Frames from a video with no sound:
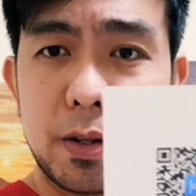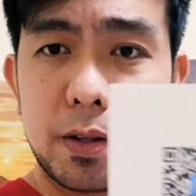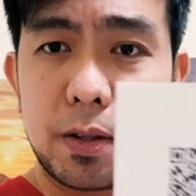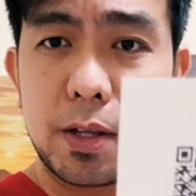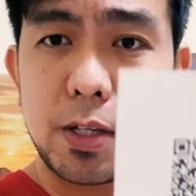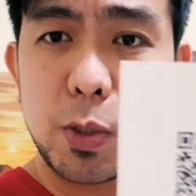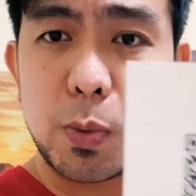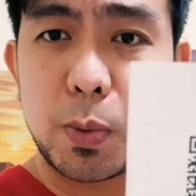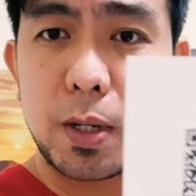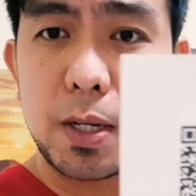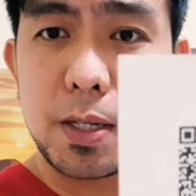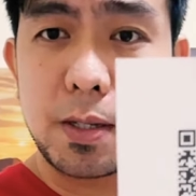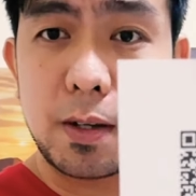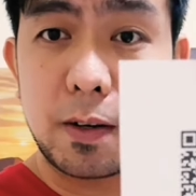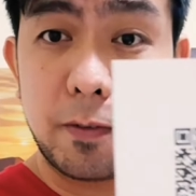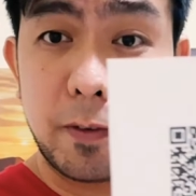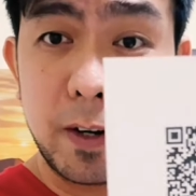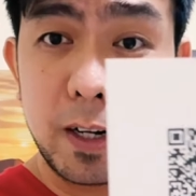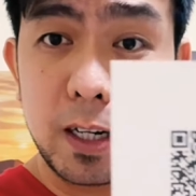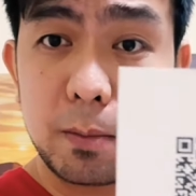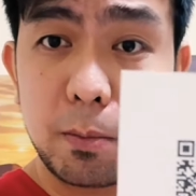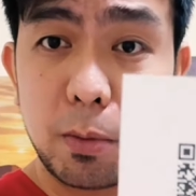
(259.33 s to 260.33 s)
this one is
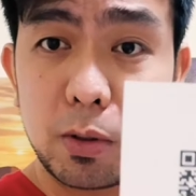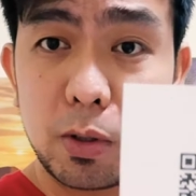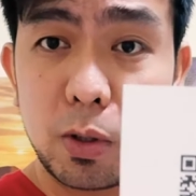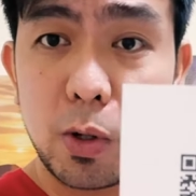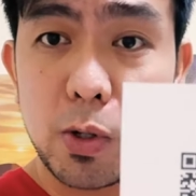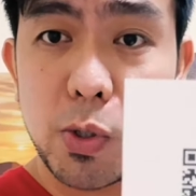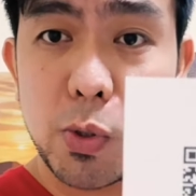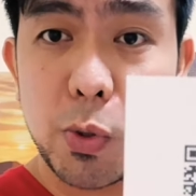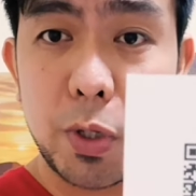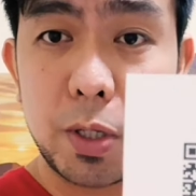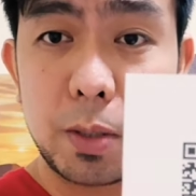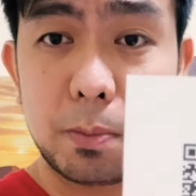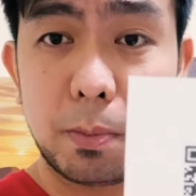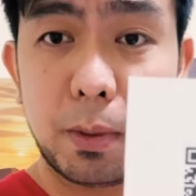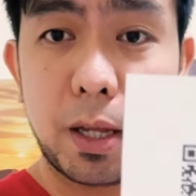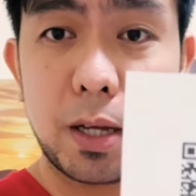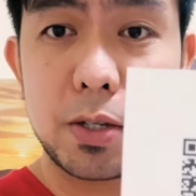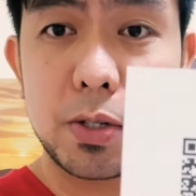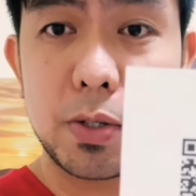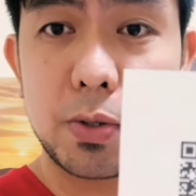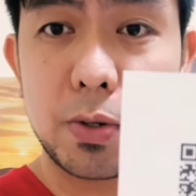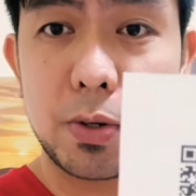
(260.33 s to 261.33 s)
available also in
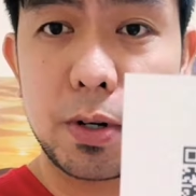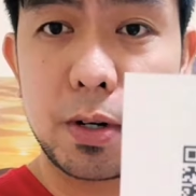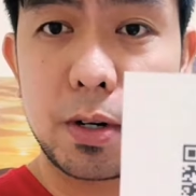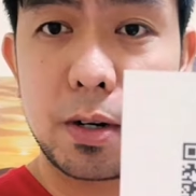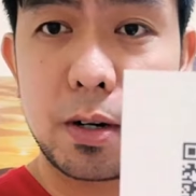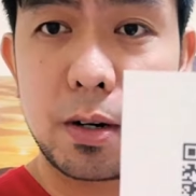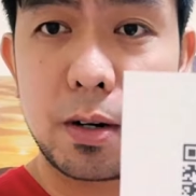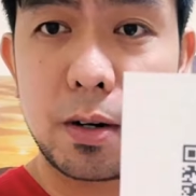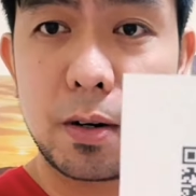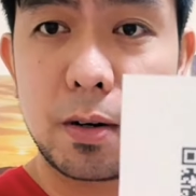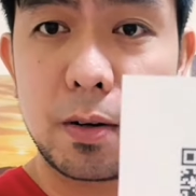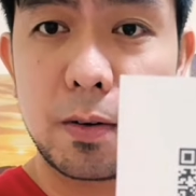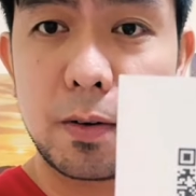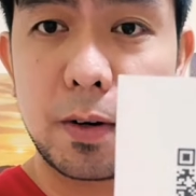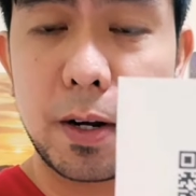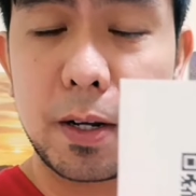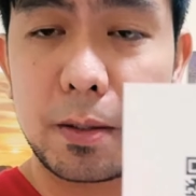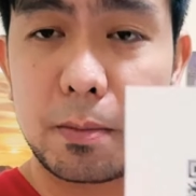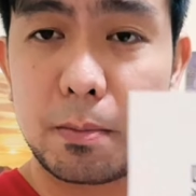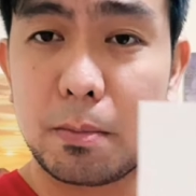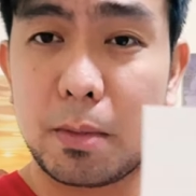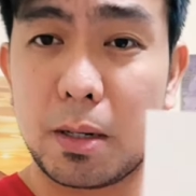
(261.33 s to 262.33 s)
Play Store,
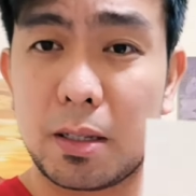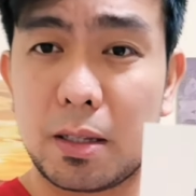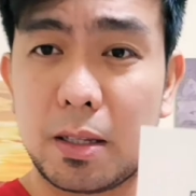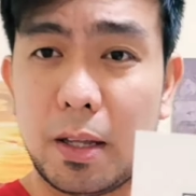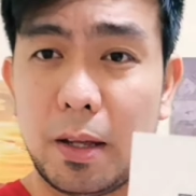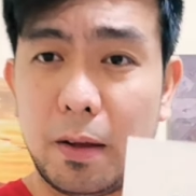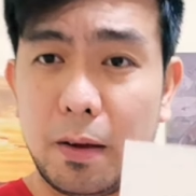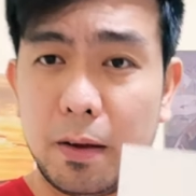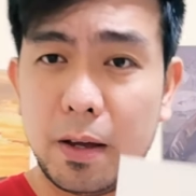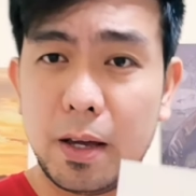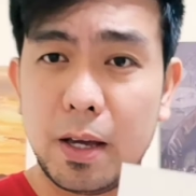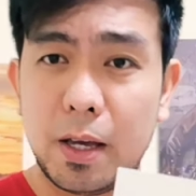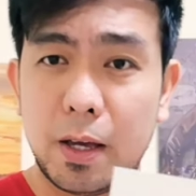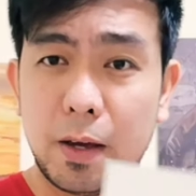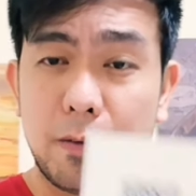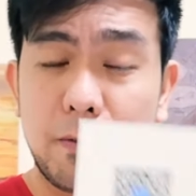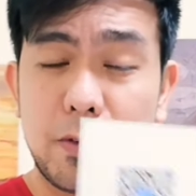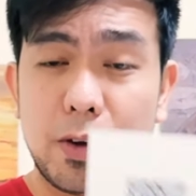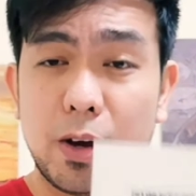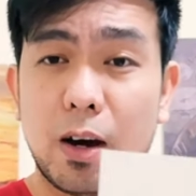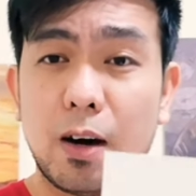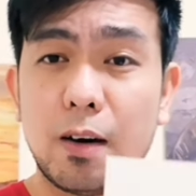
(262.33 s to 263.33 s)
right? But
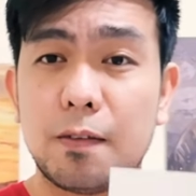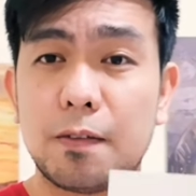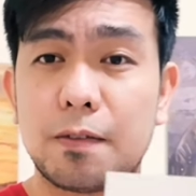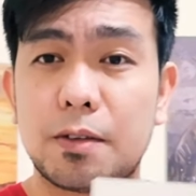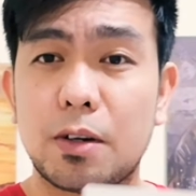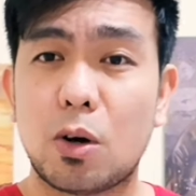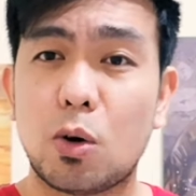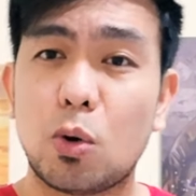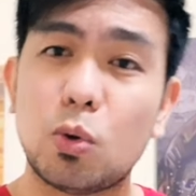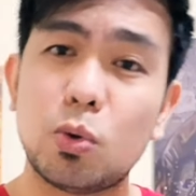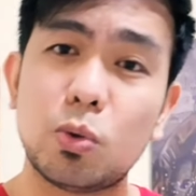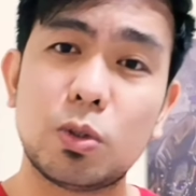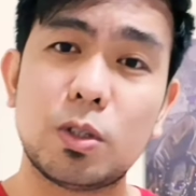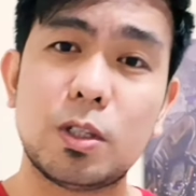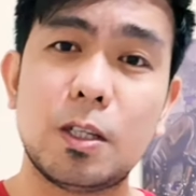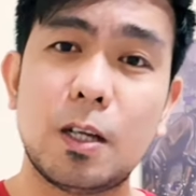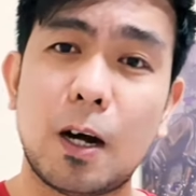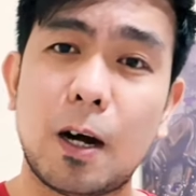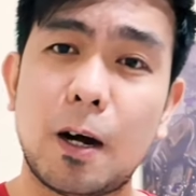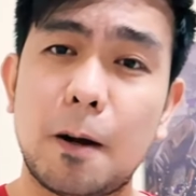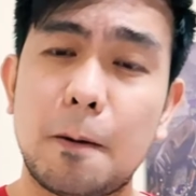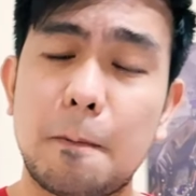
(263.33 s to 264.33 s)
if you have the old
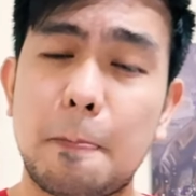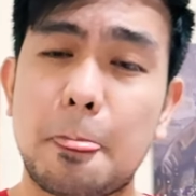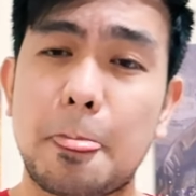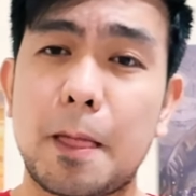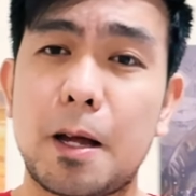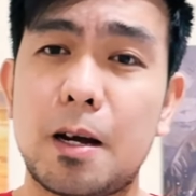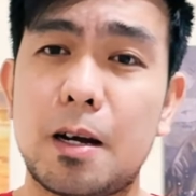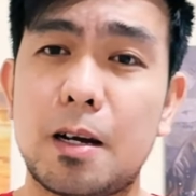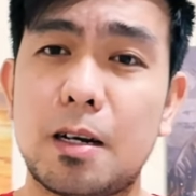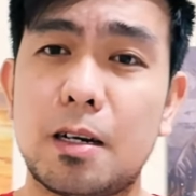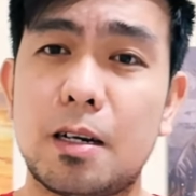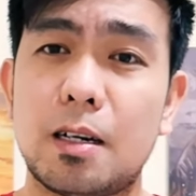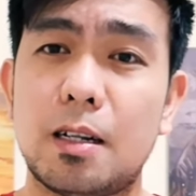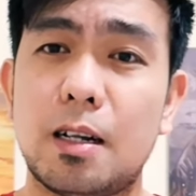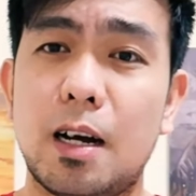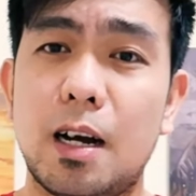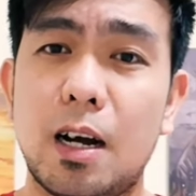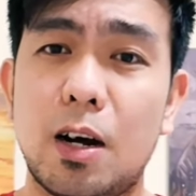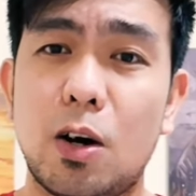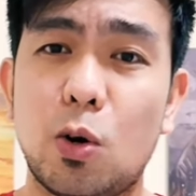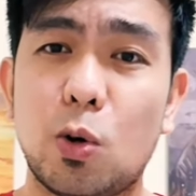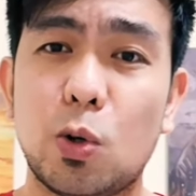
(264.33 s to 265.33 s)

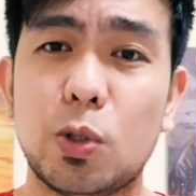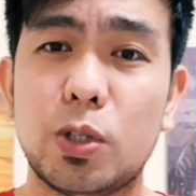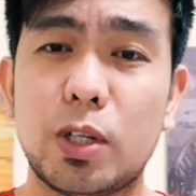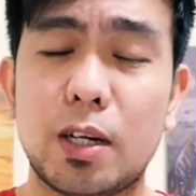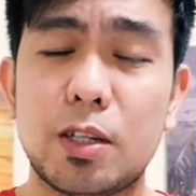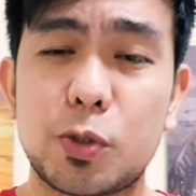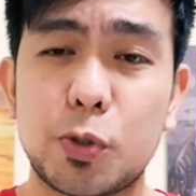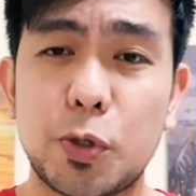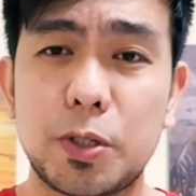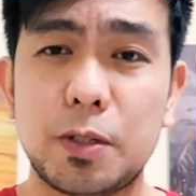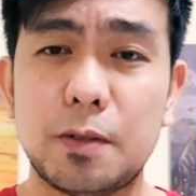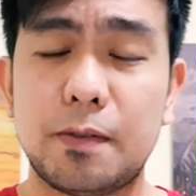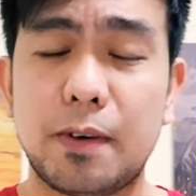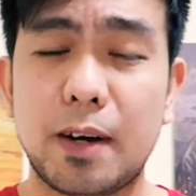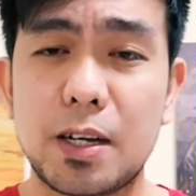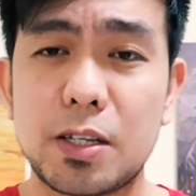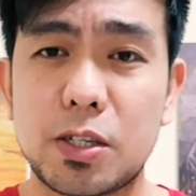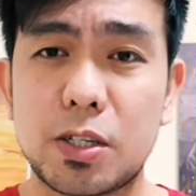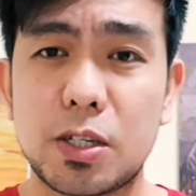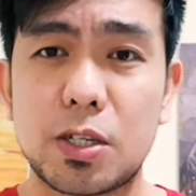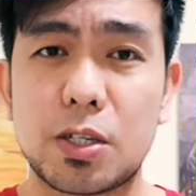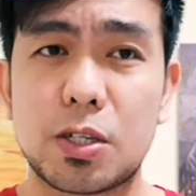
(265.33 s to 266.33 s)
Android
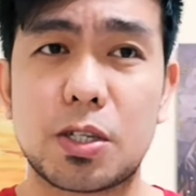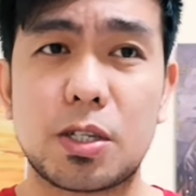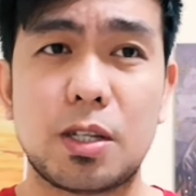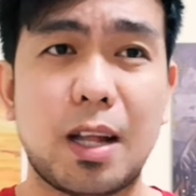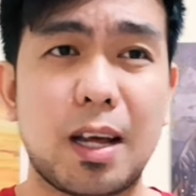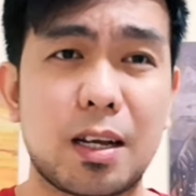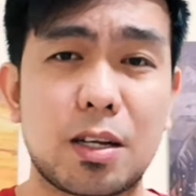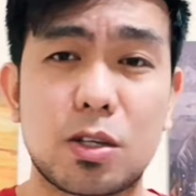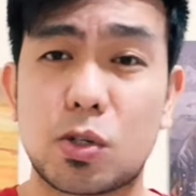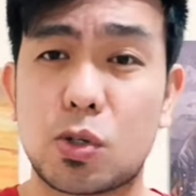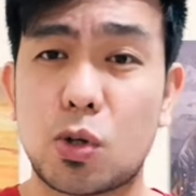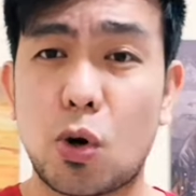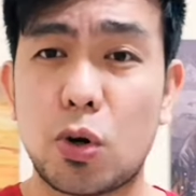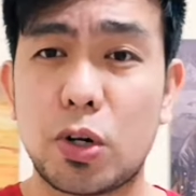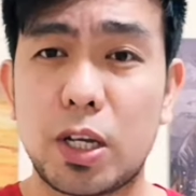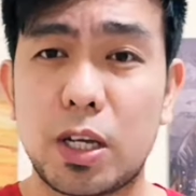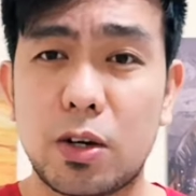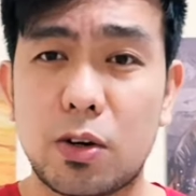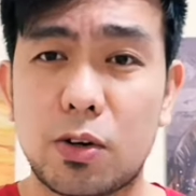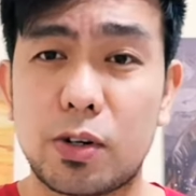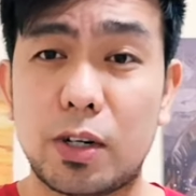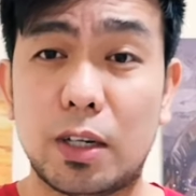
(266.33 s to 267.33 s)
devices like
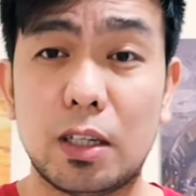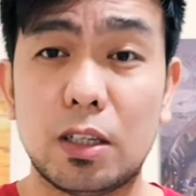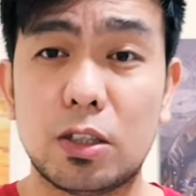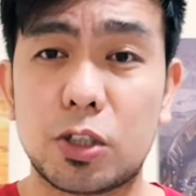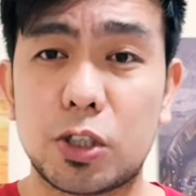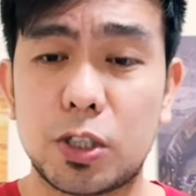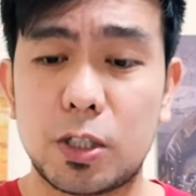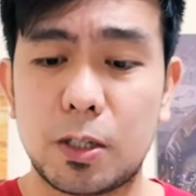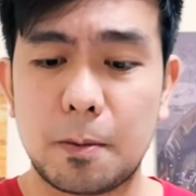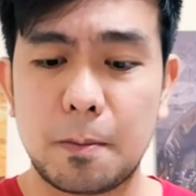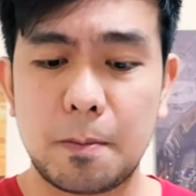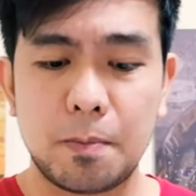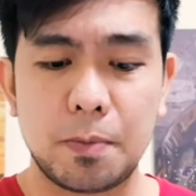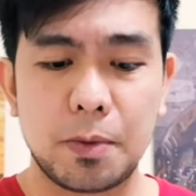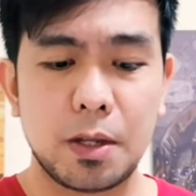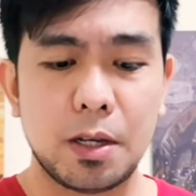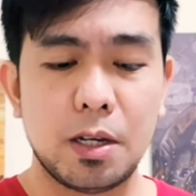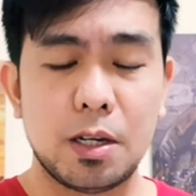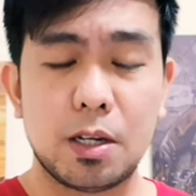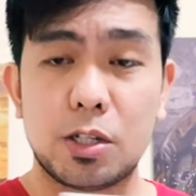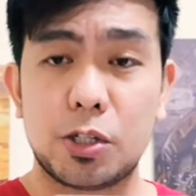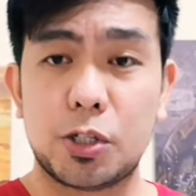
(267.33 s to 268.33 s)
Sony or LG,
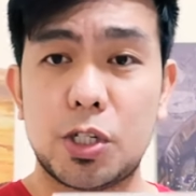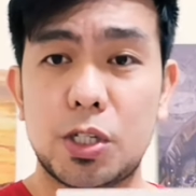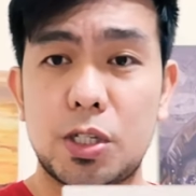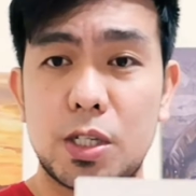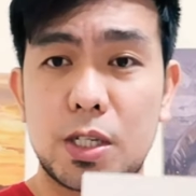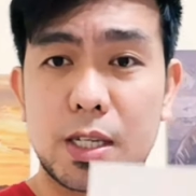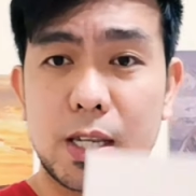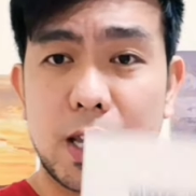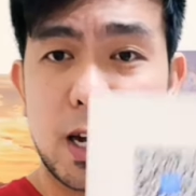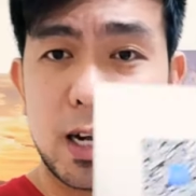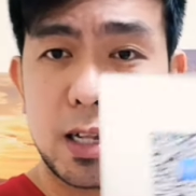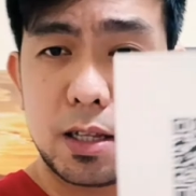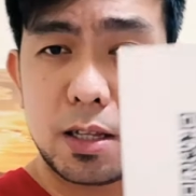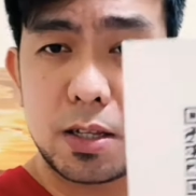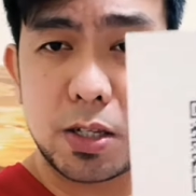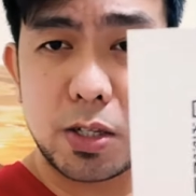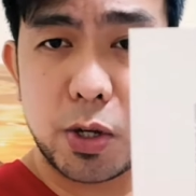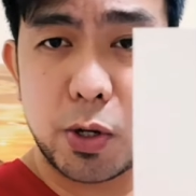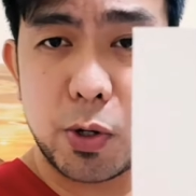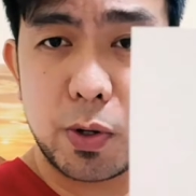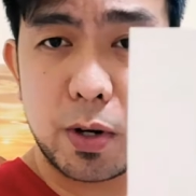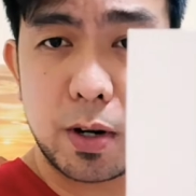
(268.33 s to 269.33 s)
just scan
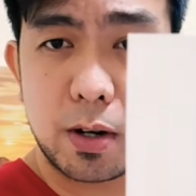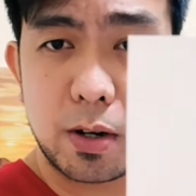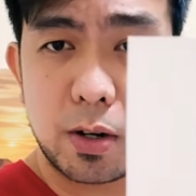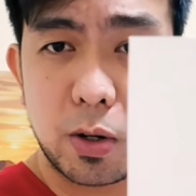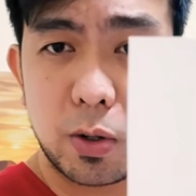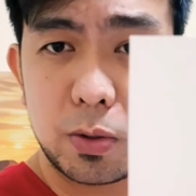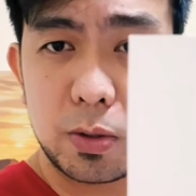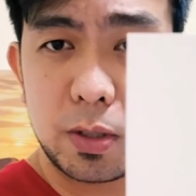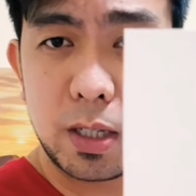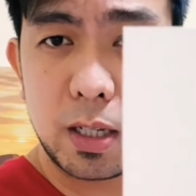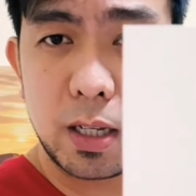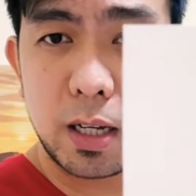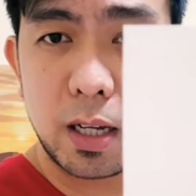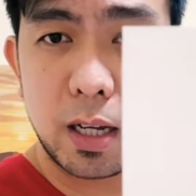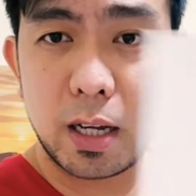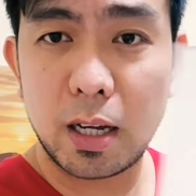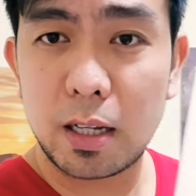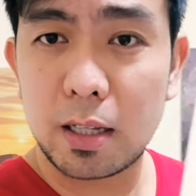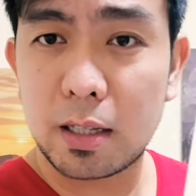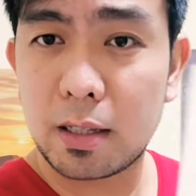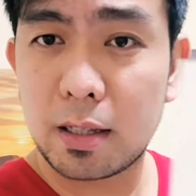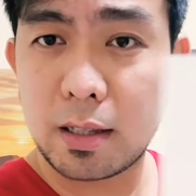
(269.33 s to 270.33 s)
this QR code
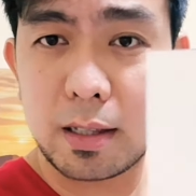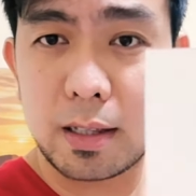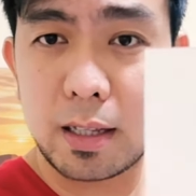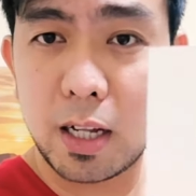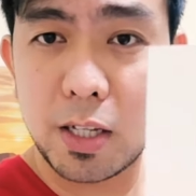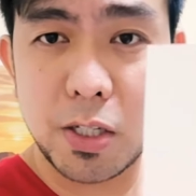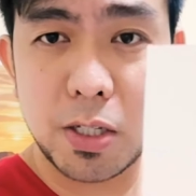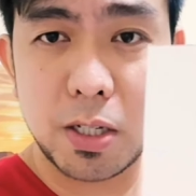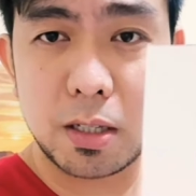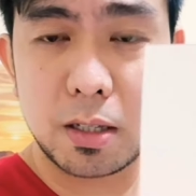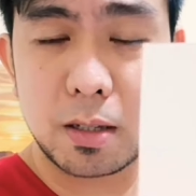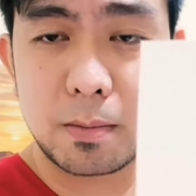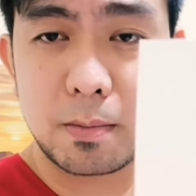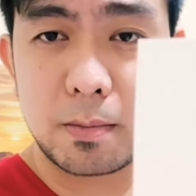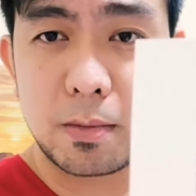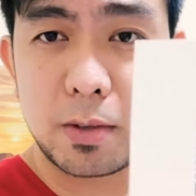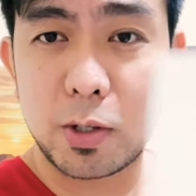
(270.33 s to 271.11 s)
and that's it.